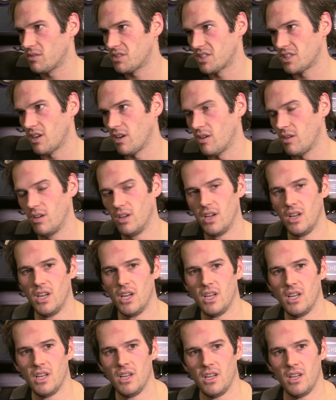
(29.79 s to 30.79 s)
So
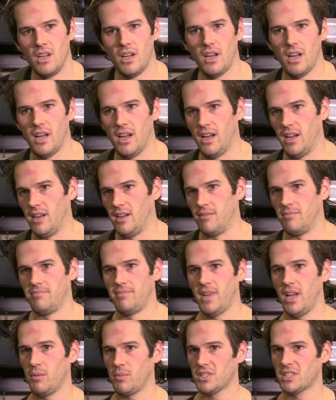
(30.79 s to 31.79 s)

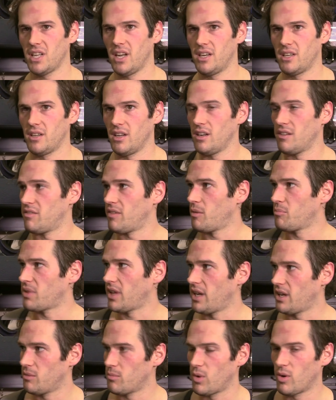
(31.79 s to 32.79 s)
I'm excited that if I'm
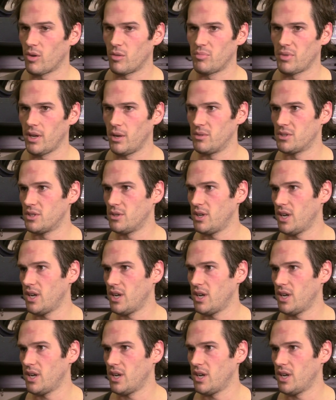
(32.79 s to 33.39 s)
playing tomorrow, we'll play with two